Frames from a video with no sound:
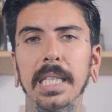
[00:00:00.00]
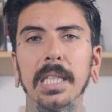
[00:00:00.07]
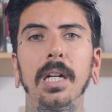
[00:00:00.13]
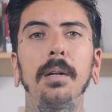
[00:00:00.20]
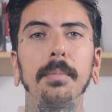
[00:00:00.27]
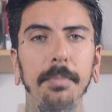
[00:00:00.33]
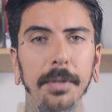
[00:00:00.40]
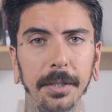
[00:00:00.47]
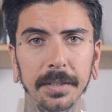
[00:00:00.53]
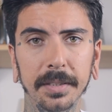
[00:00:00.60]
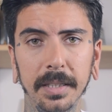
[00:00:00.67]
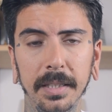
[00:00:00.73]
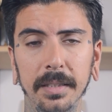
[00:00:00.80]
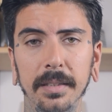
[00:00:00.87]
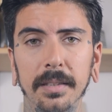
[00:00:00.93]
I love
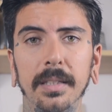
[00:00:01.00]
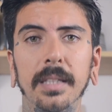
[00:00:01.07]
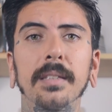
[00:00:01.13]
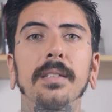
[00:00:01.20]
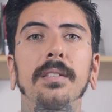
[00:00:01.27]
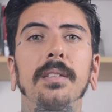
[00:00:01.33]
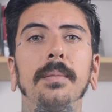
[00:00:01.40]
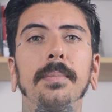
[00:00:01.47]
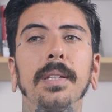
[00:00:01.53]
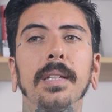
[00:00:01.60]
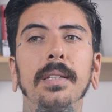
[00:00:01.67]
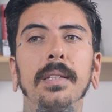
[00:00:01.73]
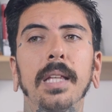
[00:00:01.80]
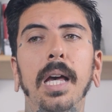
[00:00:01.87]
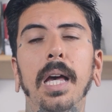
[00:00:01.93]
piercings. This is
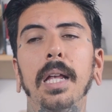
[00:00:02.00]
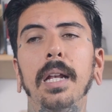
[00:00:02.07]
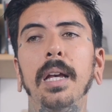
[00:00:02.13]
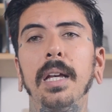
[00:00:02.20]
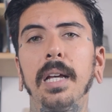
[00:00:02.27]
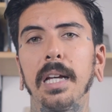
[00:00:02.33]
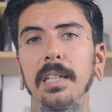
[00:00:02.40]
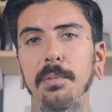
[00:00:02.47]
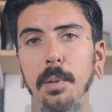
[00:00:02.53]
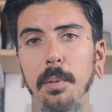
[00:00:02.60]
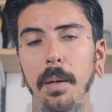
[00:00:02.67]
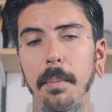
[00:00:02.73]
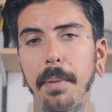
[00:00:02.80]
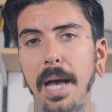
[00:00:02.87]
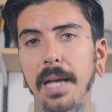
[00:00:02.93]
something that has been
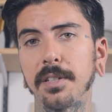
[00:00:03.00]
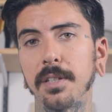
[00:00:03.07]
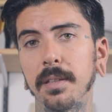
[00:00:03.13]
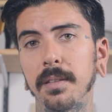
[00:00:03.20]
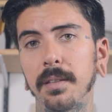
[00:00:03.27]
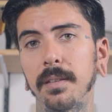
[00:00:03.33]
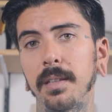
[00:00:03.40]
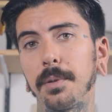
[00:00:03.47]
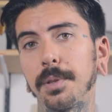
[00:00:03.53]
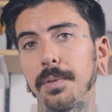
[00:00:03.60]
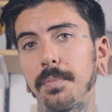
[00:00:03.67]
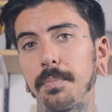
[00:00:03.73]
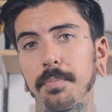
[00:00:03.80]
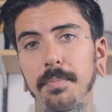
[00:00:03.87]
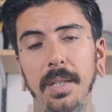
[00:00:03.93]
my passion since I
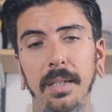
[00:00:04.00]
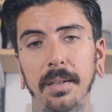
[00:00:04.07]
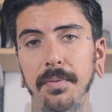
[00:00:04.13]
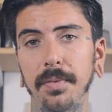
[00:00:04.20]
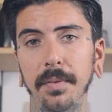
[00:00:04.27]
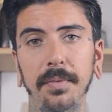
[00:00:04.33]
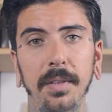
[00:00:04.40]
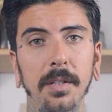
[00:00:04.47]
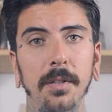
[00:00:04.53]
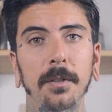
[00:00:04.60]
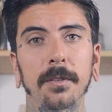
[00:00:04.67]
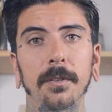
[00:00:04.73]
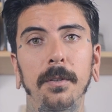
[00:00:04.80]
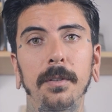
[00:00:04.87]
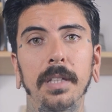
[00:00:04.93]
was like 15
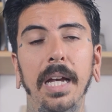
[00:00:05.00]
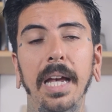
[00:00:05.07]
years old.